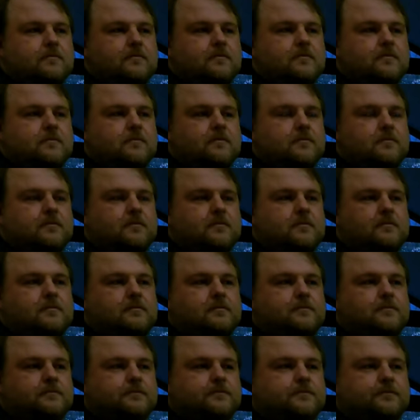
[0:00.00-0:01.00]

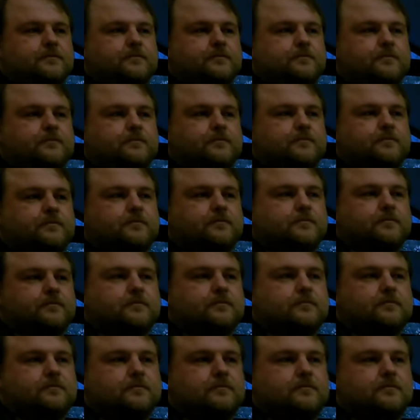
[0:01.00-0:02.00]

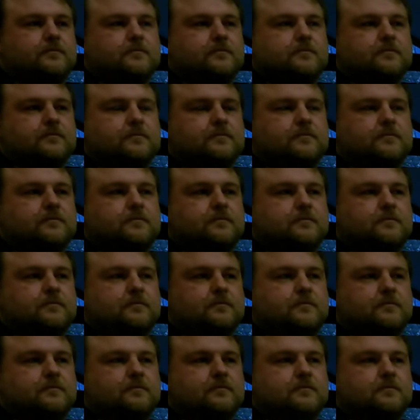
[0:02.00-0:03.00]

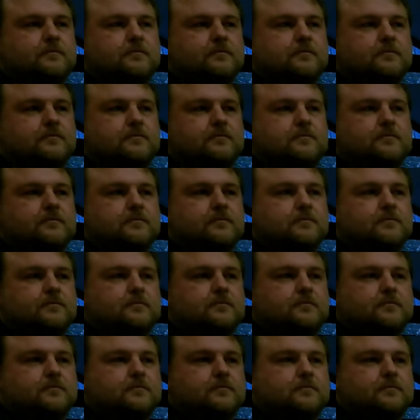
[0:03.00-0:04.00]

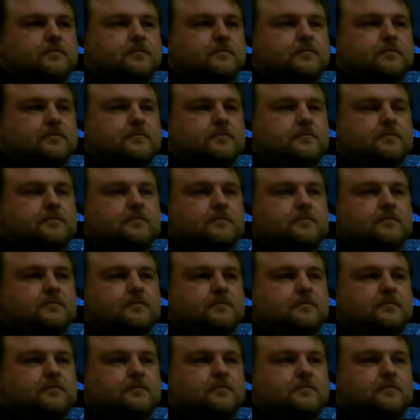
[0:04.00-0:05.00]

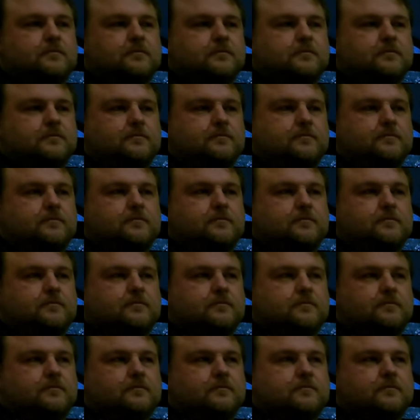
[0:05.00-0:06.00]

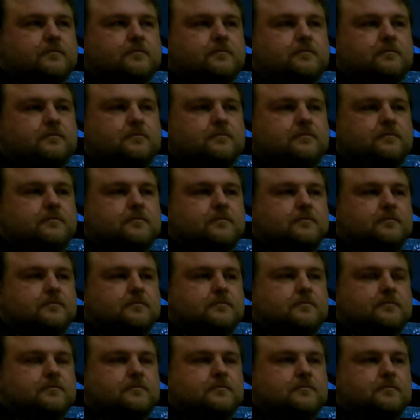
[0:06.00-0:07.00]

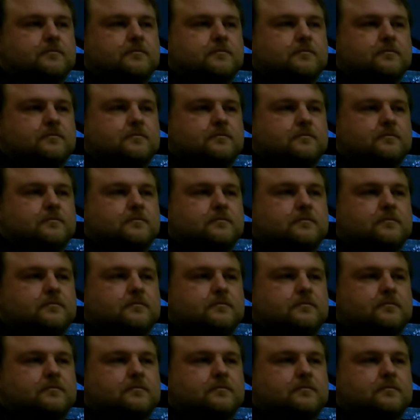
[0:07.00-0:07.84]
No words are spoken by the person on screen.